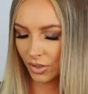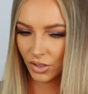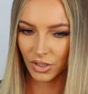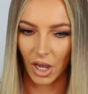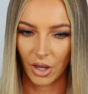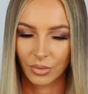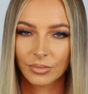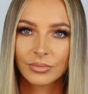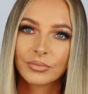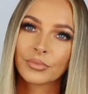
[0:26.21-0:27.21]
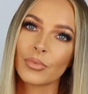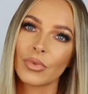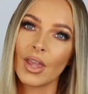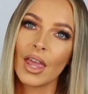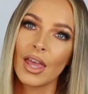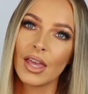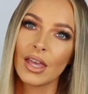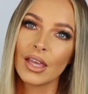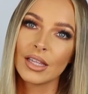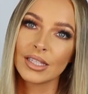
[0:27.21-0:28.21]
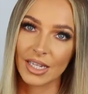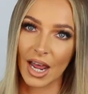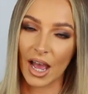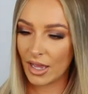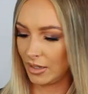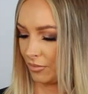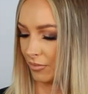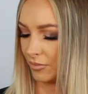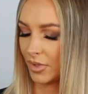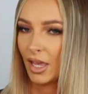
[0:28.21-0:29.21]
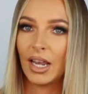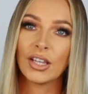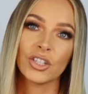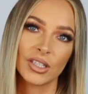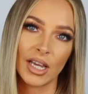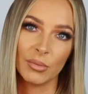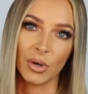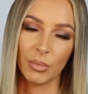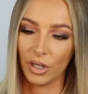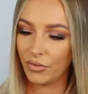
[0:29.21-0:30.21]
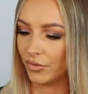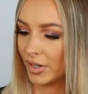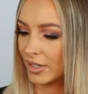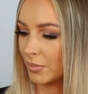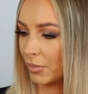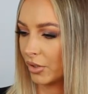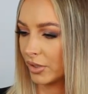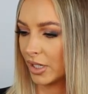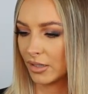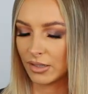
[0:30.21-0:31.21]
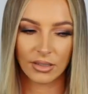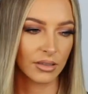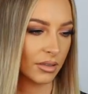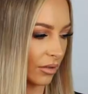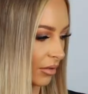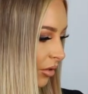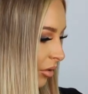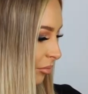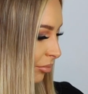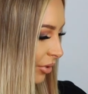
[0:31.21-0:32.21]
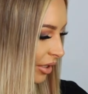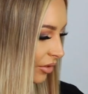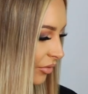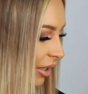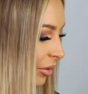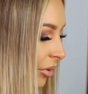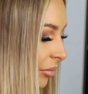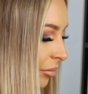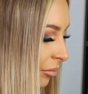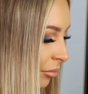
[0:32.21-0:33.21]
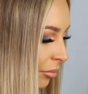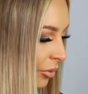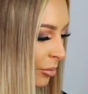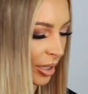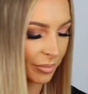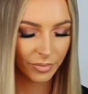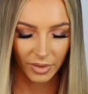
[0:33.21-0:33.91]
So, today, let's just take the bobble off the wrist because that's not pretty for anyone. Goodbye.